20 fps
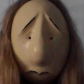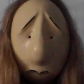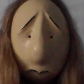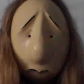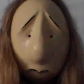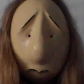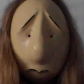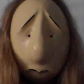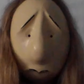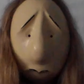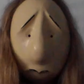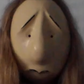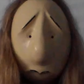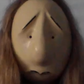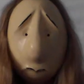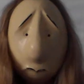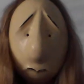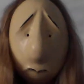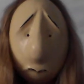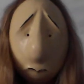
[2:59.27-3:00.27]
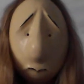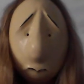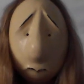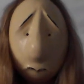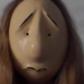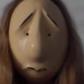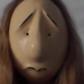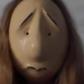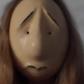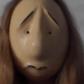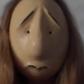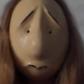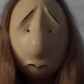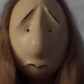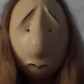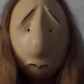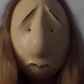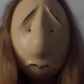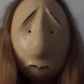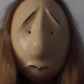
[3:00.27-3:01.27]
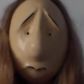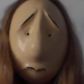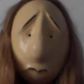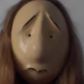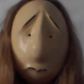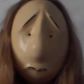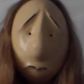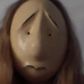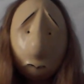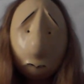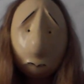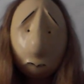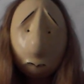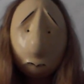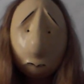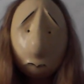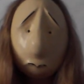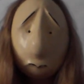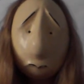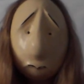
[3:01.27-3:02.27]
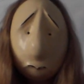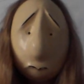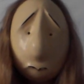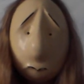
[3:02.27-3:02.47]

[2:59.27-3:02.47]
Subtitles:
Nothing is said.